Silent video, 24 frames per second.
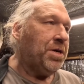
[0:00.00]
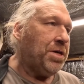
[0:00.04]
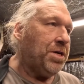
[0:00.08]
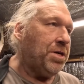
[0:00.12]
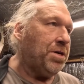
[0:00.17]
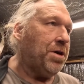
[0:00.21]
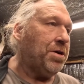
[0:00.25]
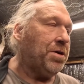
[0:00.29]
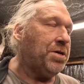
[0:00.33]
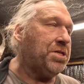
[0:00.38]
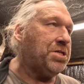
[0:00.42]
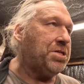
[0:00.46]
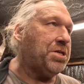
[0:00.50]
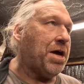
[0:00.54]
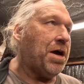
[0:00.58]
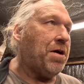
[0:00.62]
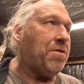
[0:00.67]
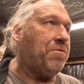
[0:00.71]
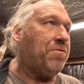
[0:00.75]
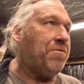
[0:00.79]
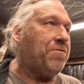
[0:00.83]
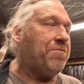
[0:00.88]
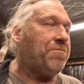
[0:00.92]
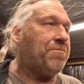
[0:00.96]
You know
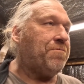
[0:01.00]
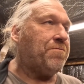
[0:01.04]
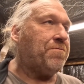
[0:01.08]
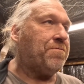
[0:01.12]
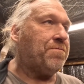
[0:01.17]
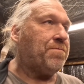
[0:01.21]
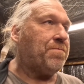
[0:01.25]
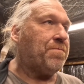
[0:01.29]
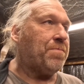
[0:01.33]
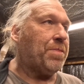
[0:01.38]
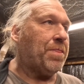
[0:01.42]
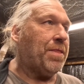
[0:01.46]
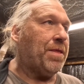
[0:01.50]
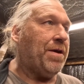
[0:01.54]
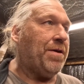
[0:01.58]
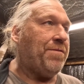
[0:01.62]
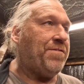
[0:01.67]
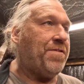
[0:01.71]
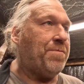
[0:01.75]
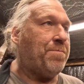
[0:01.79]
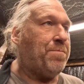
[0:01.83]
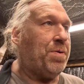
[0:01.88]
yourself, if